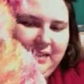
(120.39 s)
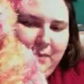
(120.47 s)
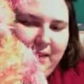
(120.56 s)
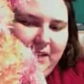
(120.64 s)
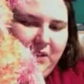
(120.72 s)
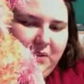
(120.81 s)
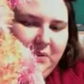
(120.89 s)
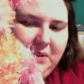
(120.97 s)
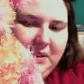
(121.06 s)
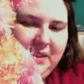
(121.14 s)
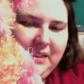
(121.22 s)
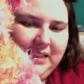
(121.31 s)
mind you.
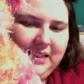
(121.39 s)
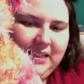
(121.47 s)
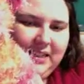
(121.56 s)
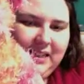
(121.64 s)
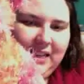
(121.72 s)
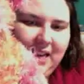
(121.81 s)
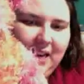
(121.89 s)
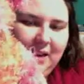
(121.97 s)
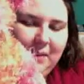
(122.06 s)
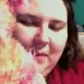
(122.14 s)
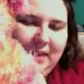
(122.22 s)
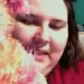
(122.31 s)

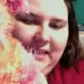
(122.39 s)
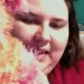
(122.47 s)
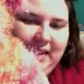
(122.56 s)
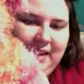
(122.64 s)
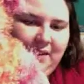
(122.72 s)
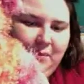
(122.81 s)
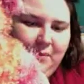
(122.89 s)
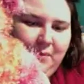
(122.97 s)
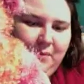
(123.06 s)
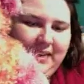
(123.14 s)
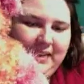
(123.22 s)
But for my little